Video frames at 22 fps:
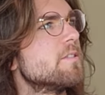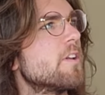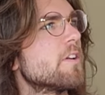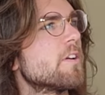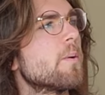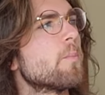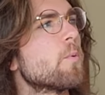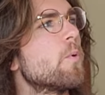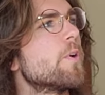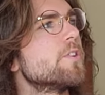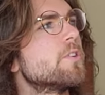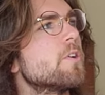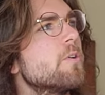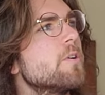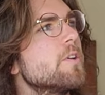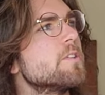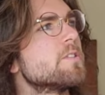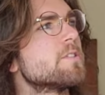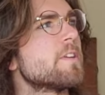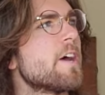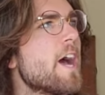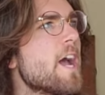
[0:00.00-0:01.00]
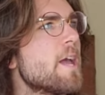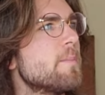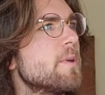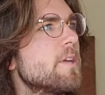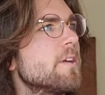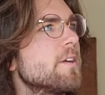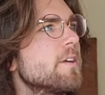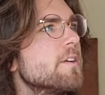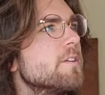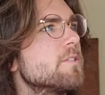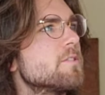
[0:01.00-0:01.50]
Like number one, Tony's
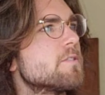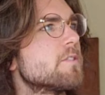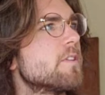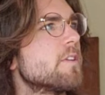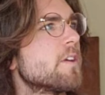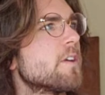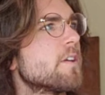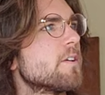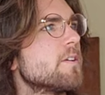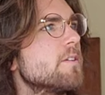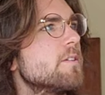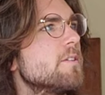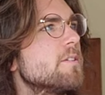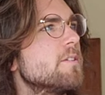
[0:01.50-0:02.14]
timing is like